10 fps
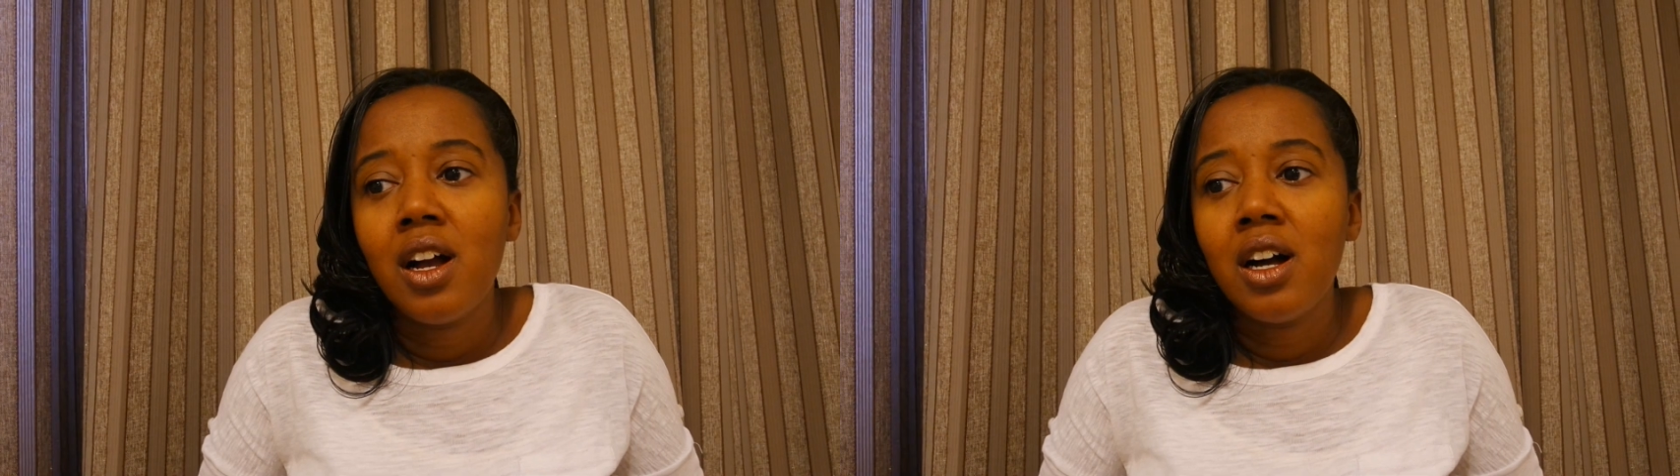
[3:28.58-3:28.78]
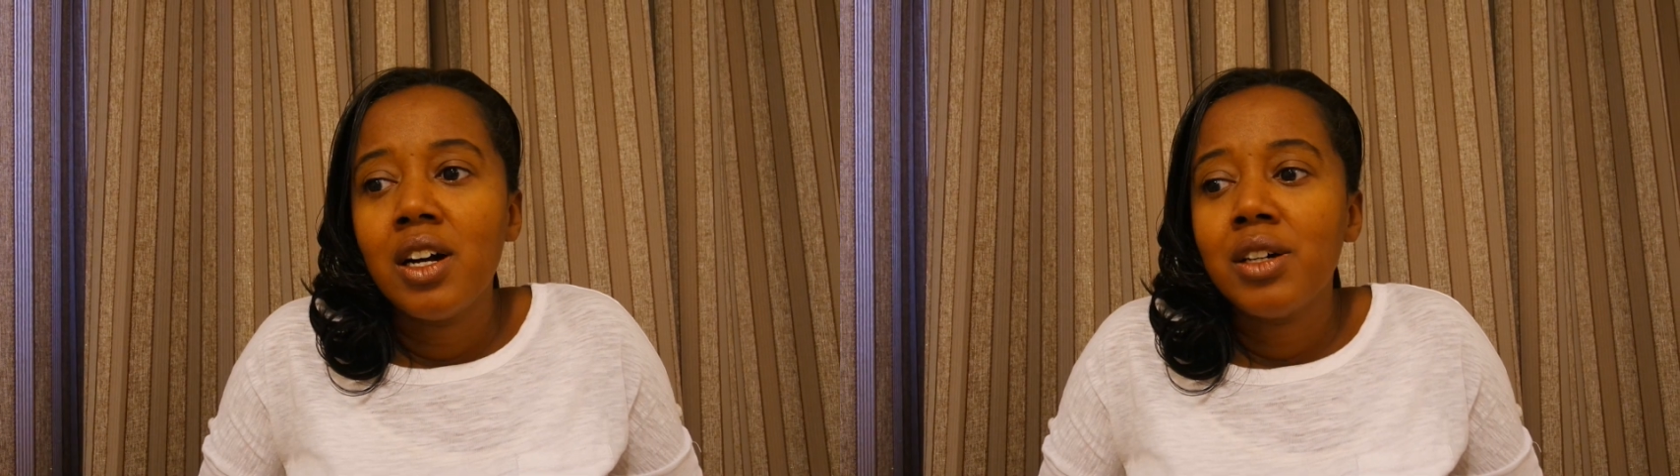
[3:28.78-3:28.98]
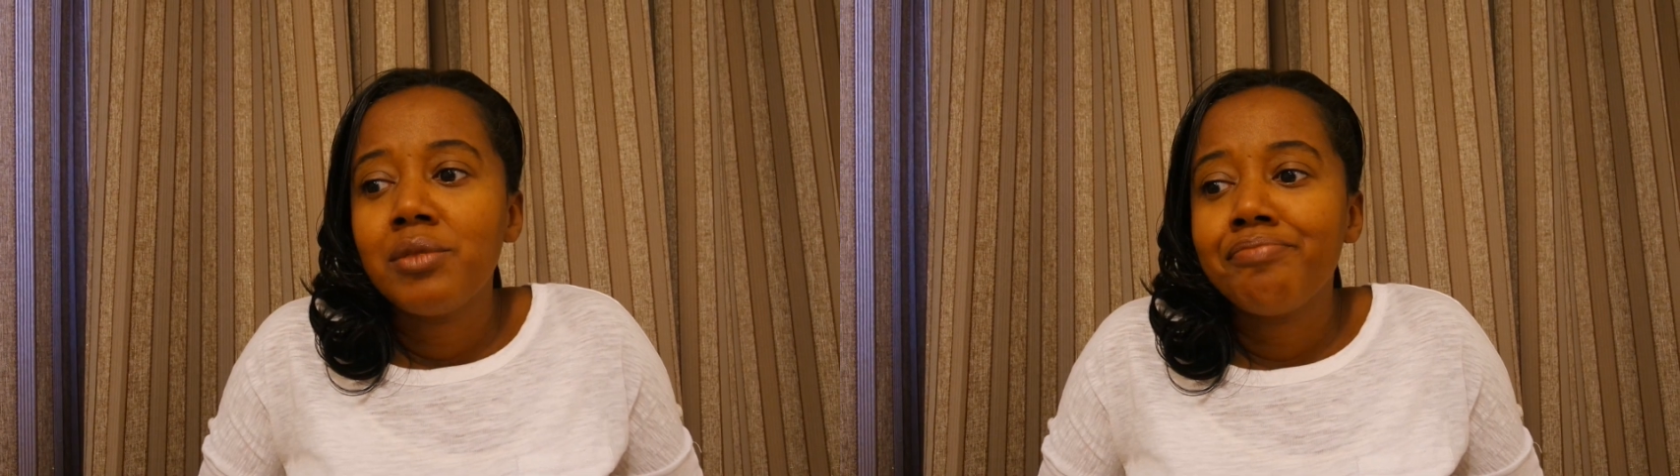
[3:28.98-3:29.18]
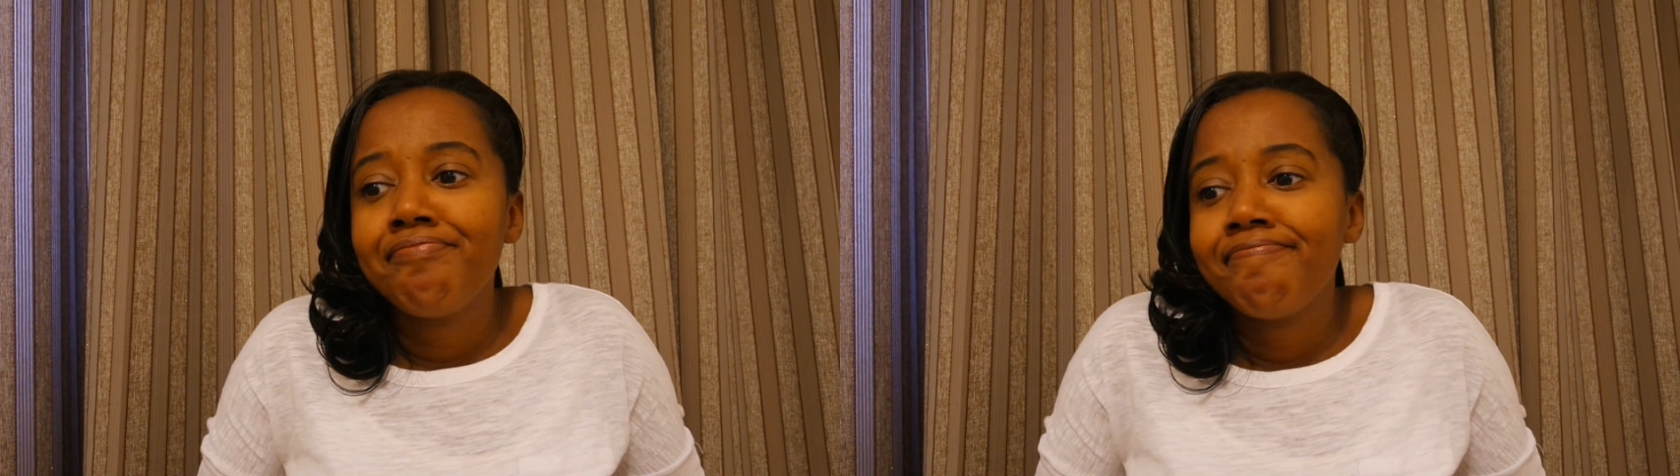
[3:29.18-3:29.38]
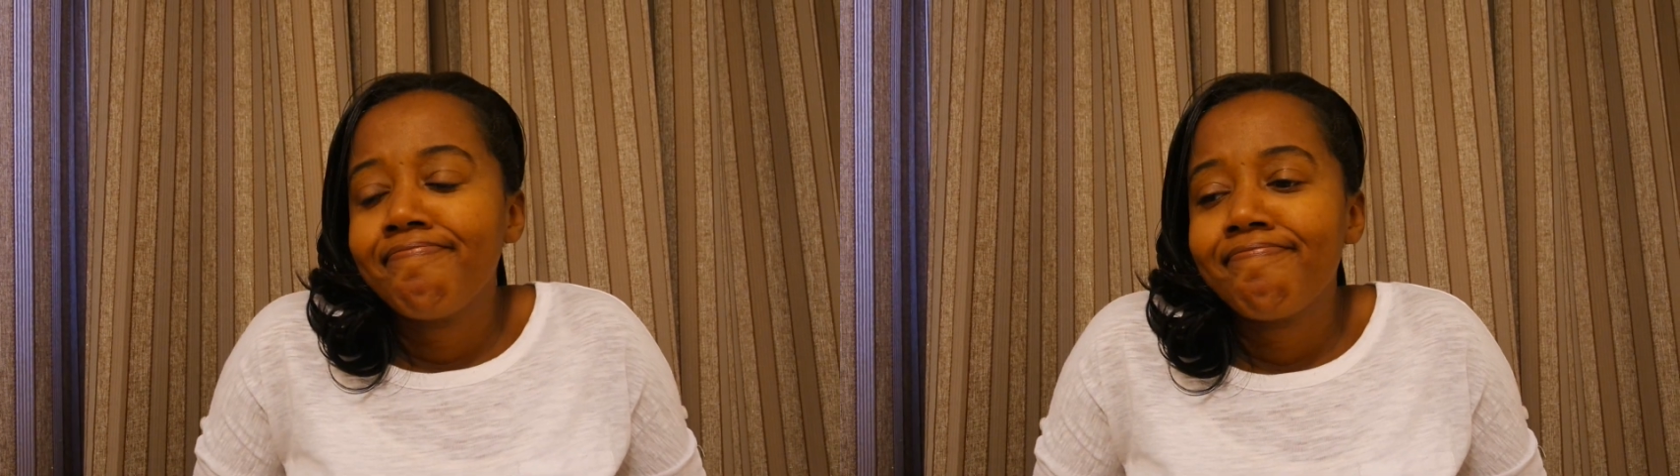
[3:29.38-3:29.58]

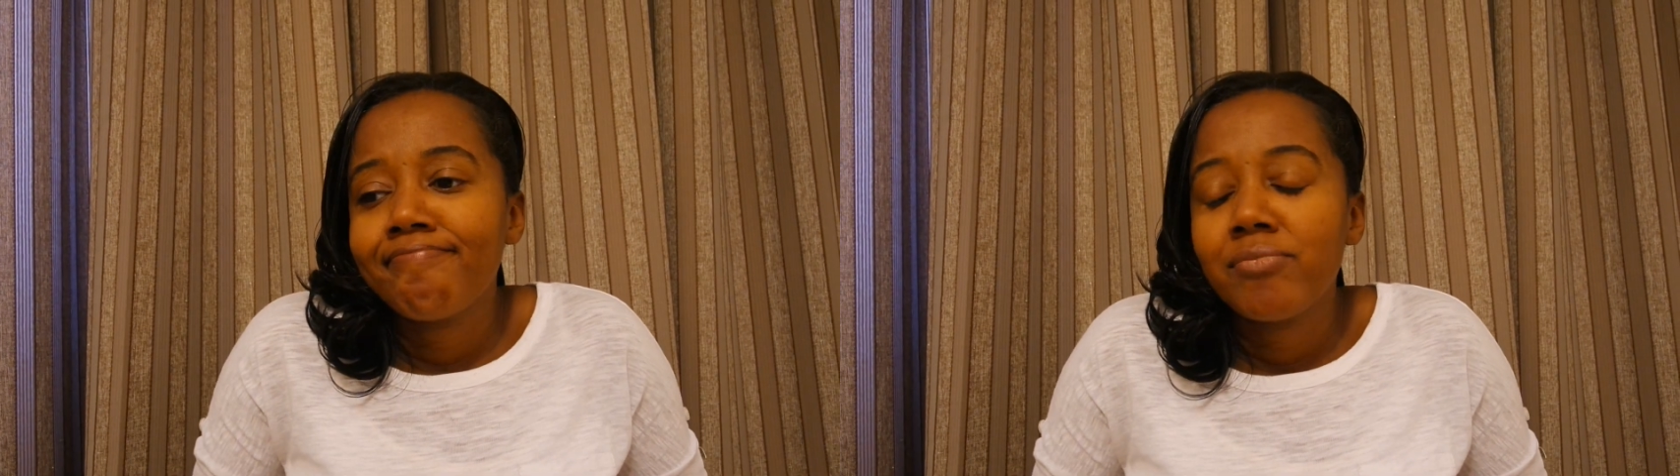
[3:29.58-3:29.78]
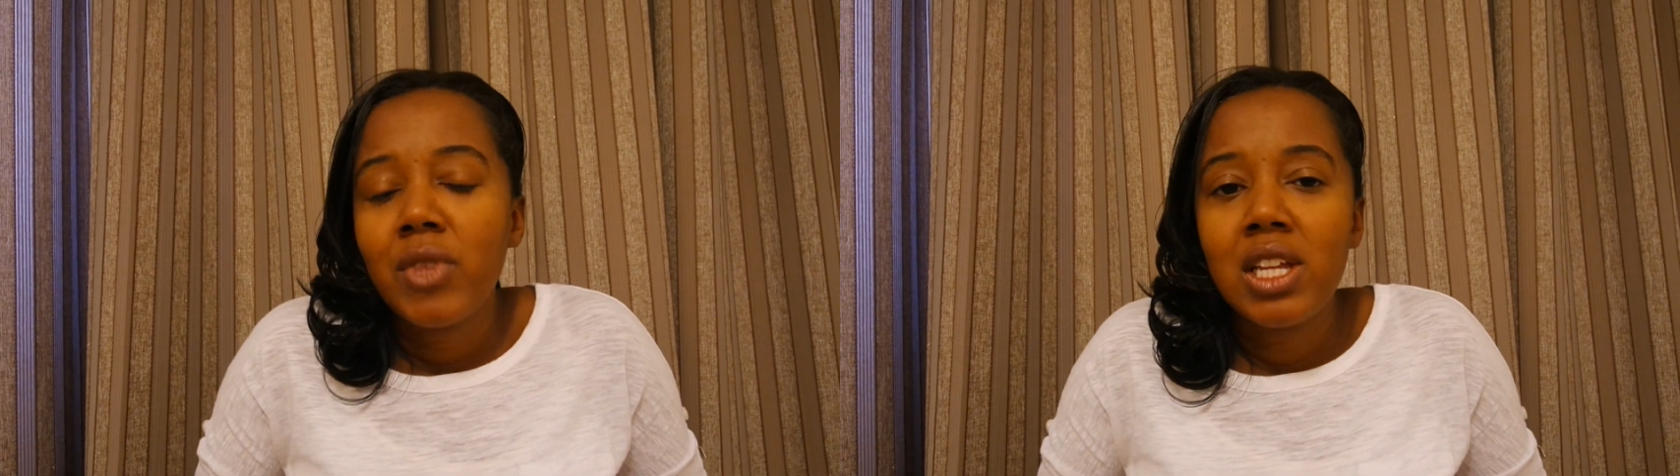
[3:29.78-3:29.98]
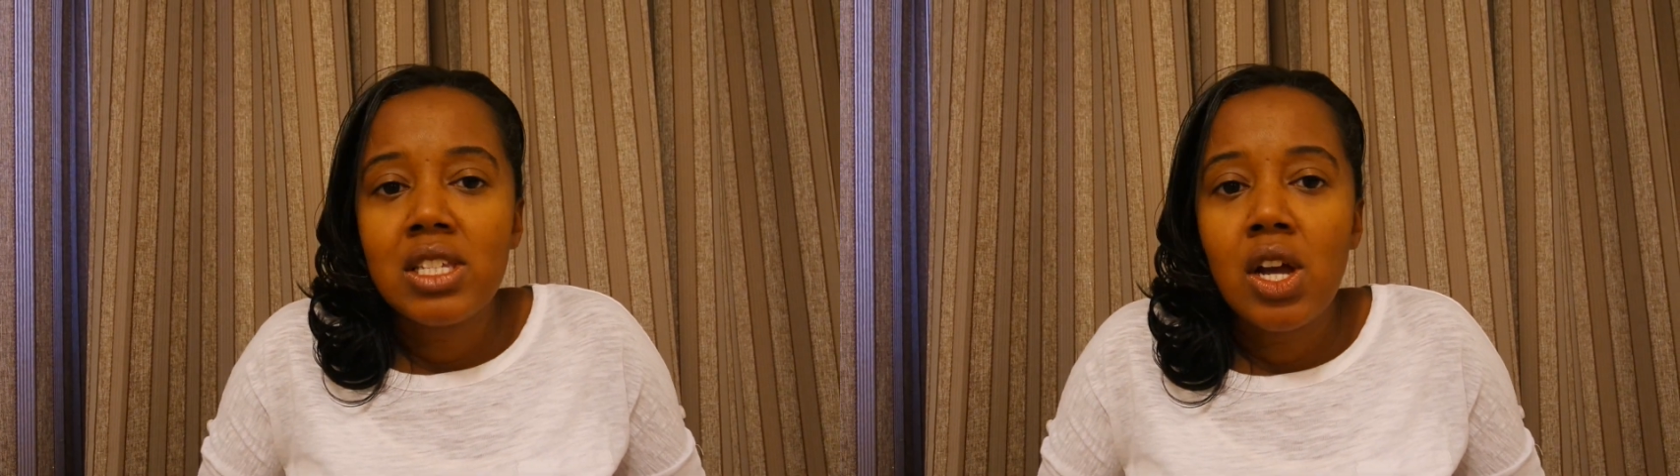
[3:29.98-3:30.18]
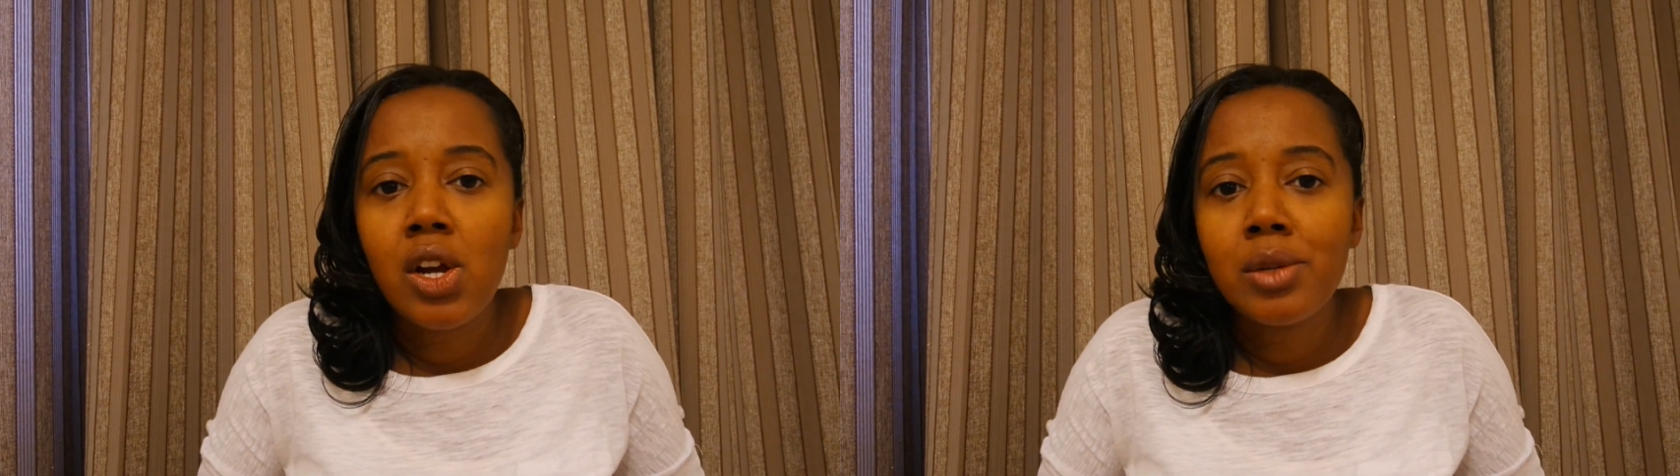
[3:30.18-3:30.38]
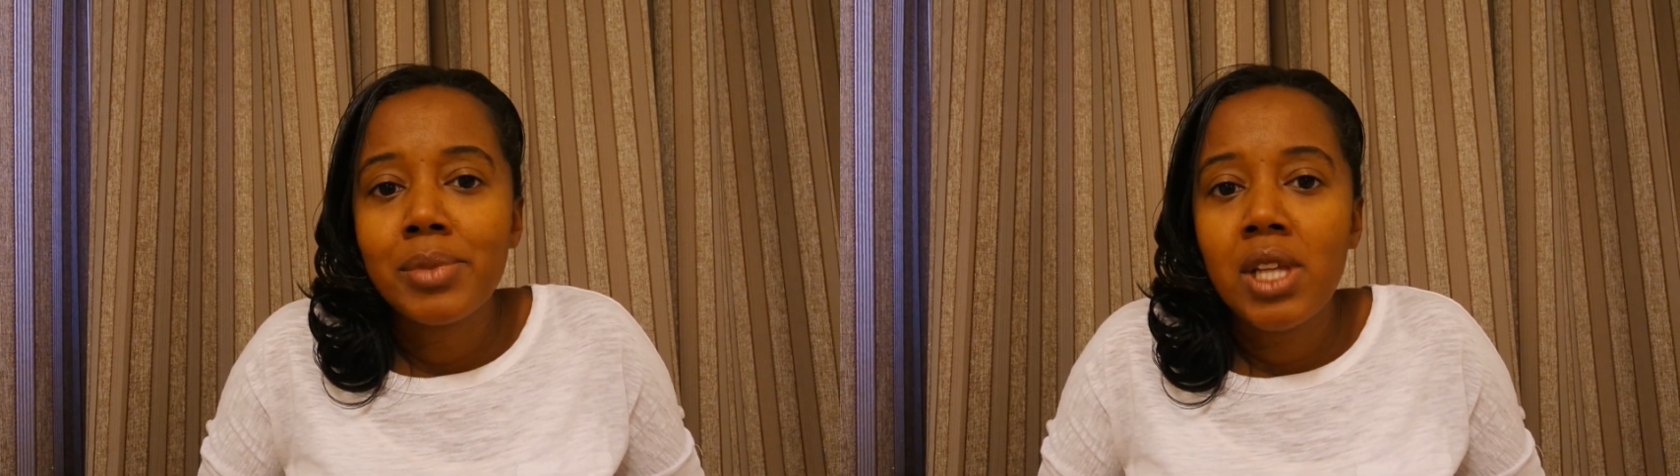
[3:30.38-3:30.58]
in
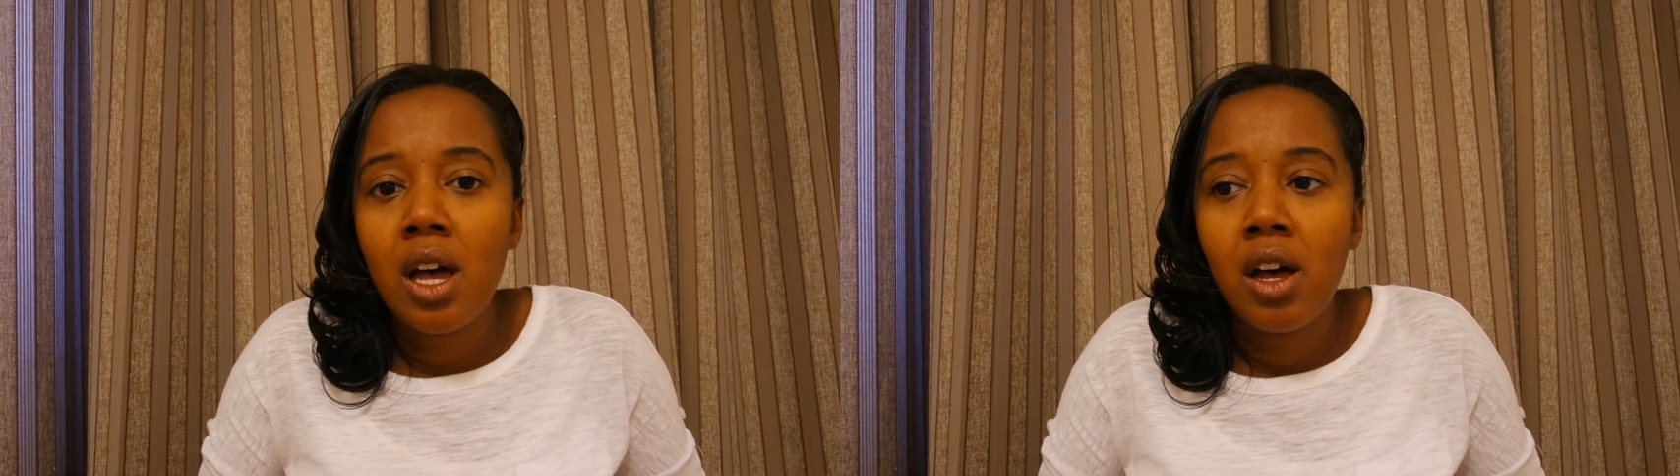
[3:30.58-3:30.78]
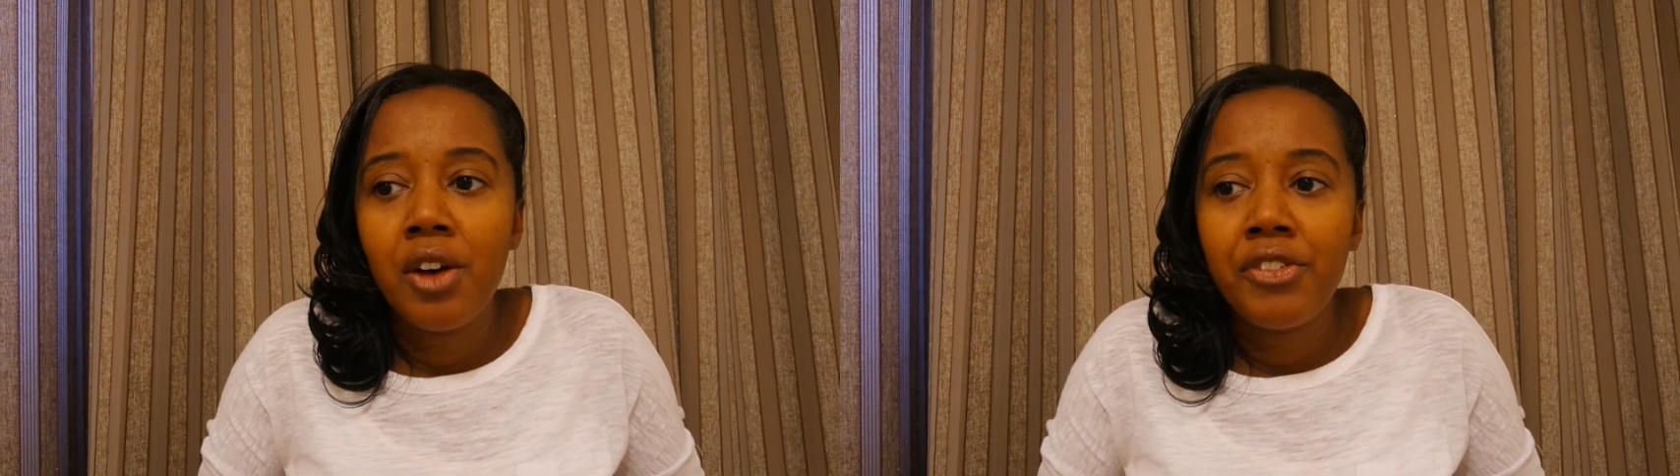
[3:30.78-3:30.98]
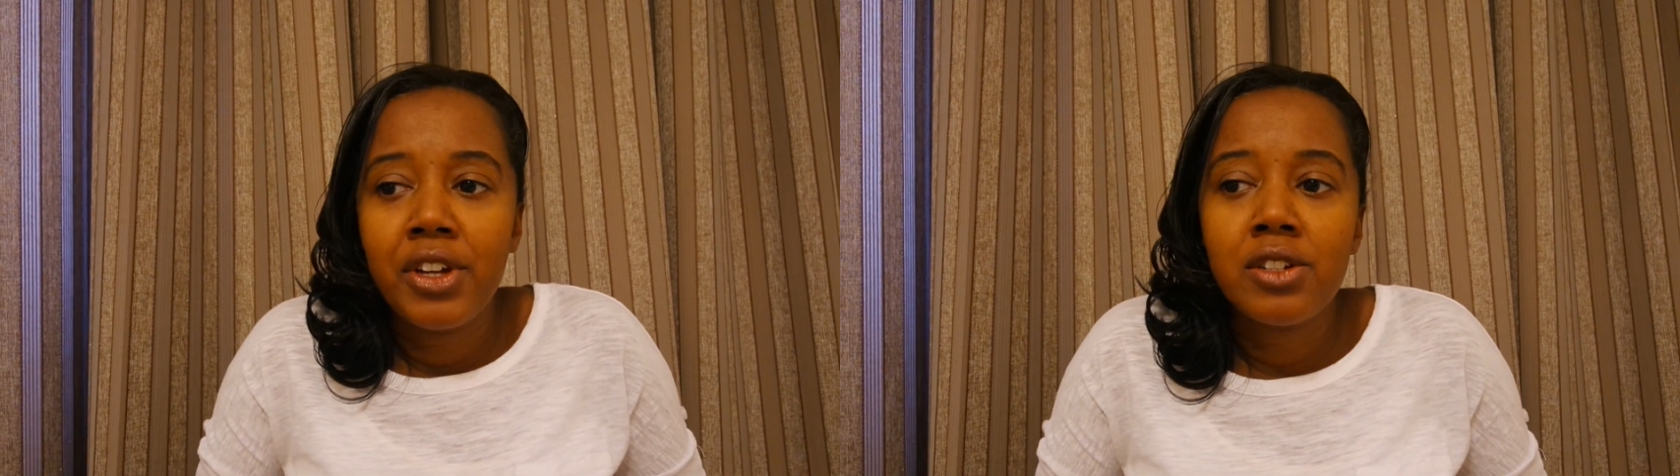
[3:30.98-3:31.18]
terms of